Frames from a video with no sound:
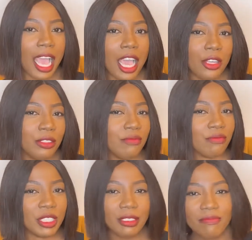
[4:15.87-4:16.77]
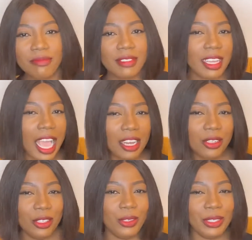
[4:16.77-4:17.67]
I
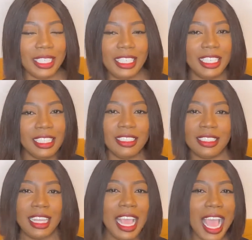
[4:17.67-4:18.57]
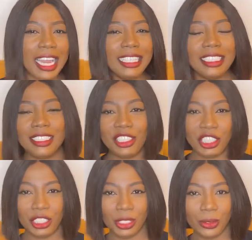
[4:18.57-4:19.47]
don't know, he's
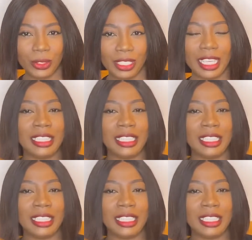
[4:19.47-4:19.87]
chilled.